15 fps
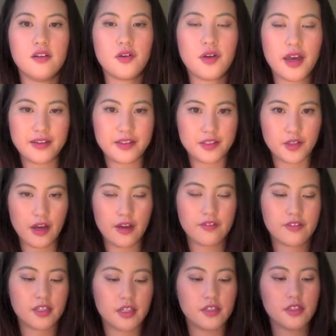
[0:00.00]
Okay, so
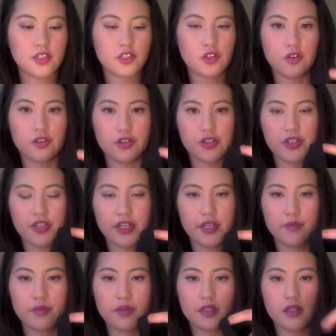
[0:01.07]
I've done the shoulder
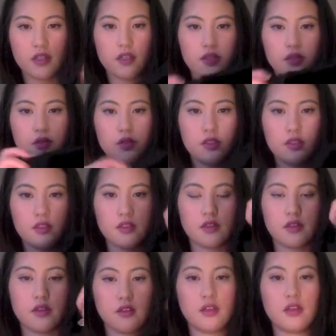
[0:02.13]
seams. As you can
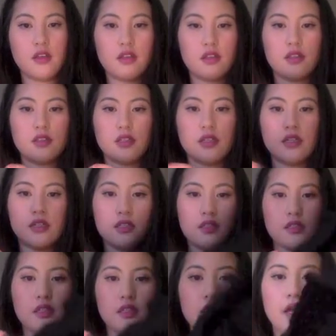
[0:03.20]
see,
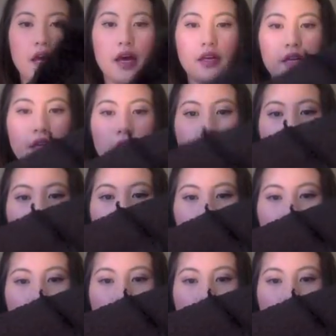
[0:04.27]
this is the neck here.